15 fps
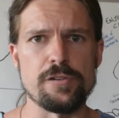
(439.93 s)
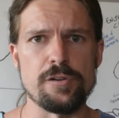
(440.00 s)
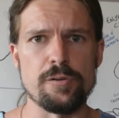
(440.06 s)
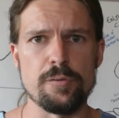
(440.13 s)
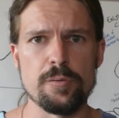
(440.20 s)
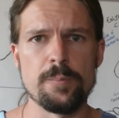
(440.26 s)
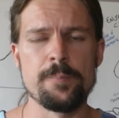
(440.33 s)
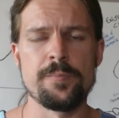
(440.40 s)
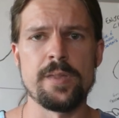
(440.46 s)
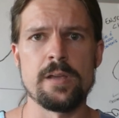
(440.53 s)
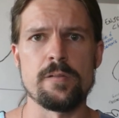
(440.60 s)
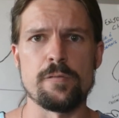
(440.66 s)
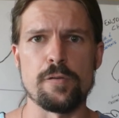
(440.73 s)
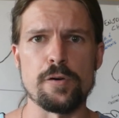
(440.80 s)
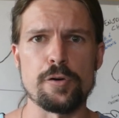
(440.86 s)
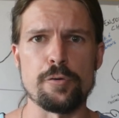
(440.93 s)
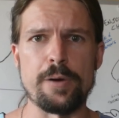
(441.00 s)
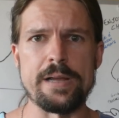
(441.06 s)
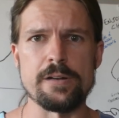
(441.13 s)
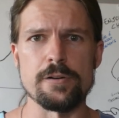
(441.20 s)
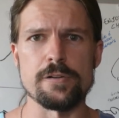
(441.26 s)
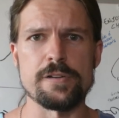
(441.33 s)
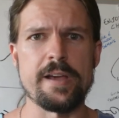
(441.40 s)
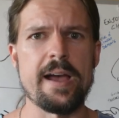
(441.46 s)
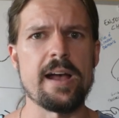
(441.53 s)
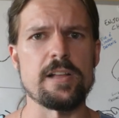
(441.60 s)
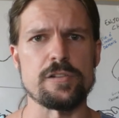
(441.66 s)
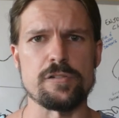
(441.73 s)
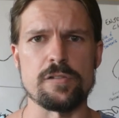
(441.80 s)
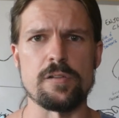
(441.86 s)
you for greater
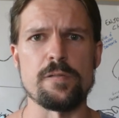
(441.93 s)
tasks.